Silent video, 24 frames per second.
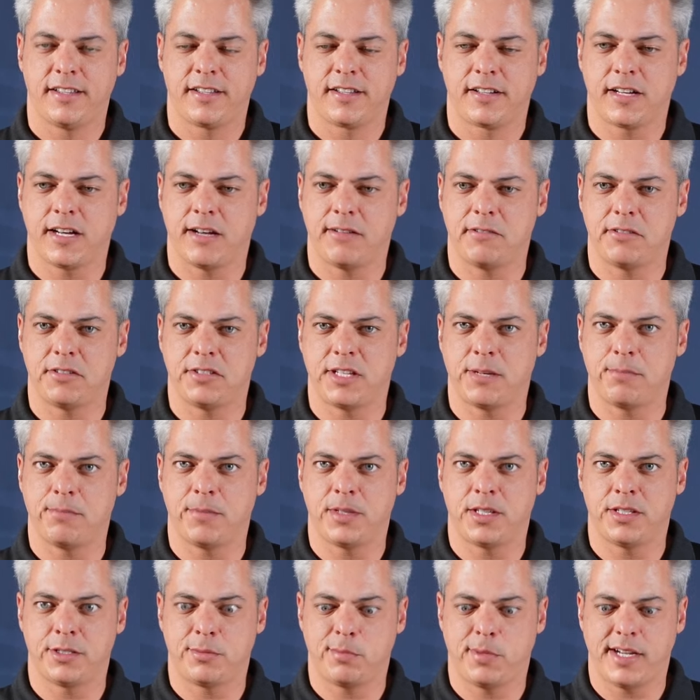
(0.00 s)
covers up
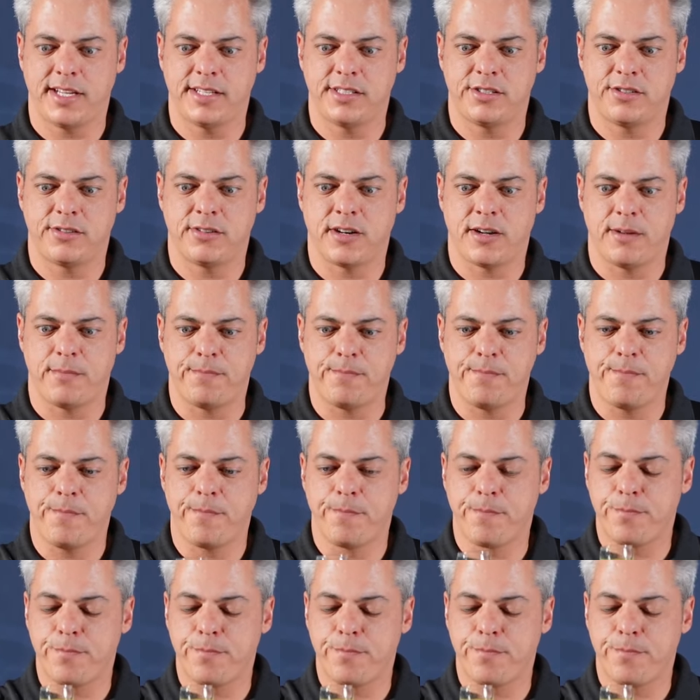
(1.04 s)
the spiced rum.